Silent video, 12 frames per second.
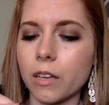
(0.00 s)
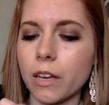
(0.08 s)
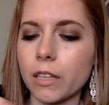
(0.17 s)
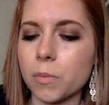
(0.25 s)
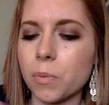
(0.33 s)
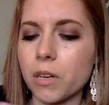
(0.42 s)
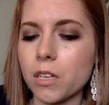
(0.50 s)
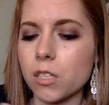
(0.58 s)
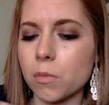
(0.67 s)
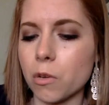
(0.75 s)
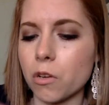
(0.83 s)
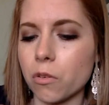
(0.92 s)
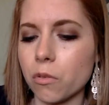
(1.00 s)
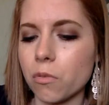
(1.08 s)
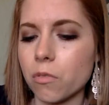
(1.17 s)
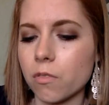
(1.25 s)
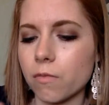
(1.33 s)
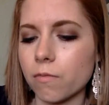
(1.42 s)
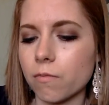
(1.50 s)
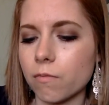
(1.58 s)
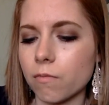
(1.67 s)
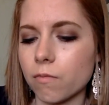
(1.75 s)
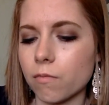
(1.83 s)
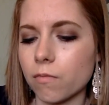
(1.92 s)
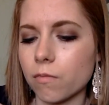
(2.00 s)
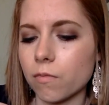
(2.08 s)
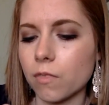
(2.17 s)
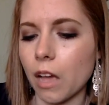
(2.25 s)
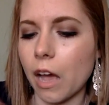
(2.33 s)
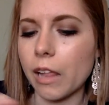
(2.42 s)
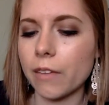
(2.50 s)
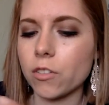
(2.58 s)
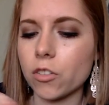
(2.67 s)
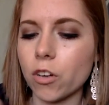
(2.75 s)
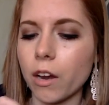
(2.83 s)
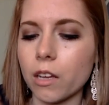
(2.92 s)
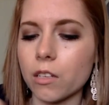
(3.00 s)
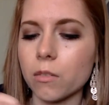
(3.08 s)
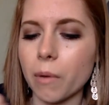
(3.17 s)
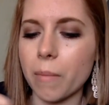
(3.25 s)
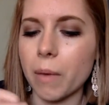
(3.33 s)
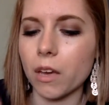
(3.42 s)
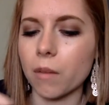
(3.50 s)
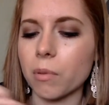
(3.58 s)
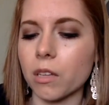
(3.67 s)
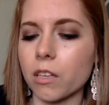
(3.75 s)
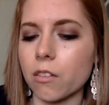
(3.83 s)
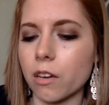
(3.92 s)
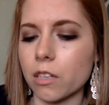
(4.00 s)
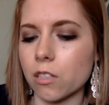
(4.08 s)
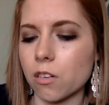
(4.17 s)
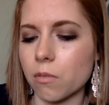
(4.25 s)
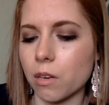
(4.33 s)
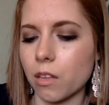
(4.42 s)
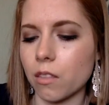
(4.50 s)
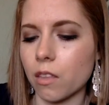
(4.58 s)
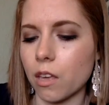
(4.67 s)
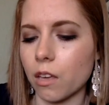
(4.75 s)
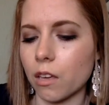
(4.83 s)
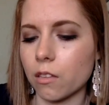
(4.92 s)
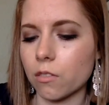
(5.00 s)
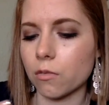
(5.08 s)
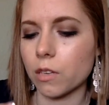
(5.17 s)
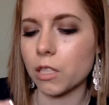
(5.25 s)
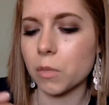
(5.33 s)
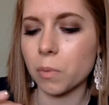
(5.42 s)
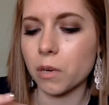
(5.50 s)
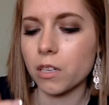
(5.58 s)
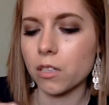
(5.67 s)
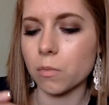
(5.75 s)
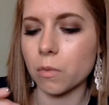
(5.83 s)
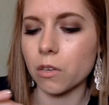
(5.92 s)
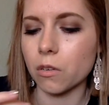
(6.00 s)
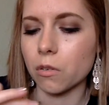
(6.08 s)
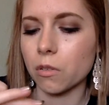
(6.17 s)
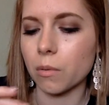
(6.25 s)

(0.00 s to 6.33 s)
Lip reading: It's pretty smooth. I'll have to try it under my makeup and let you guys know what I think. It's pretty smooth.